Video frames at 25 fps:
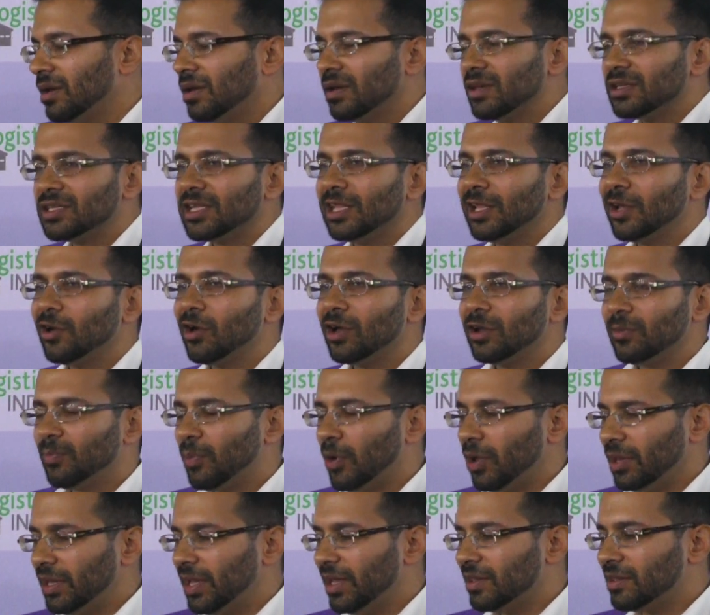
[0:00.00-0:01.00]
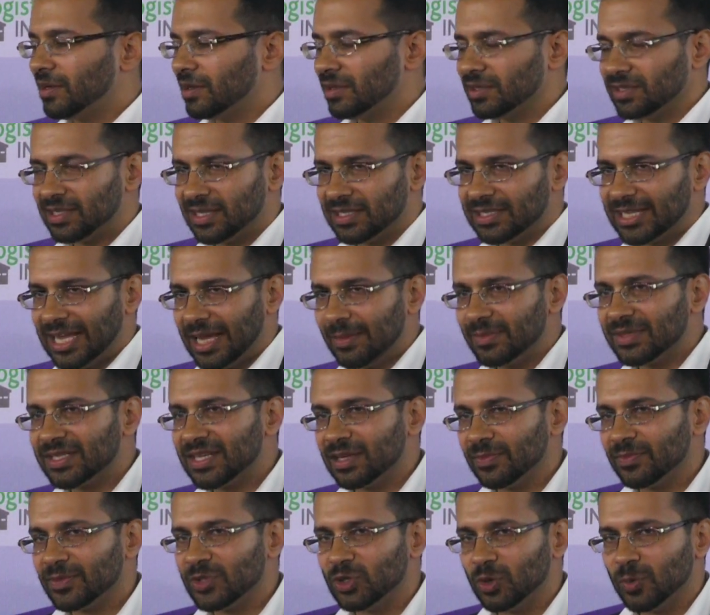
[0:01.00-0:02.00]
silicon polyethers, the same
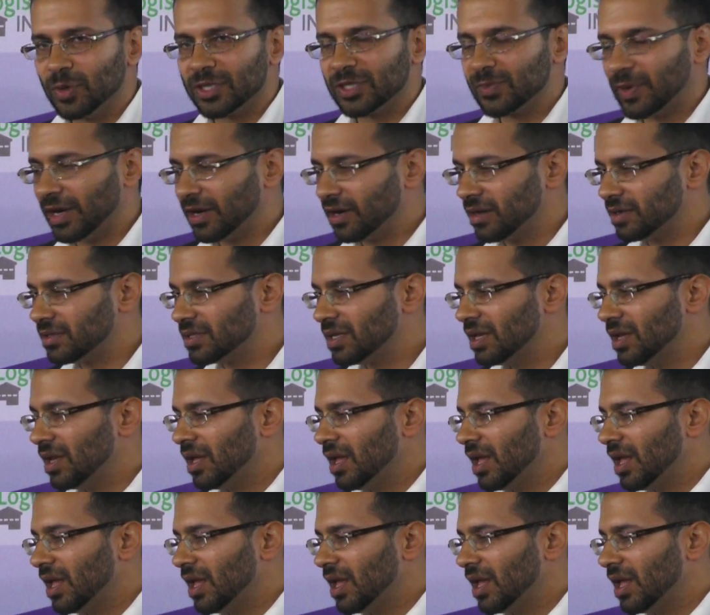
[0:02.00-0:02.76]
super spreaders,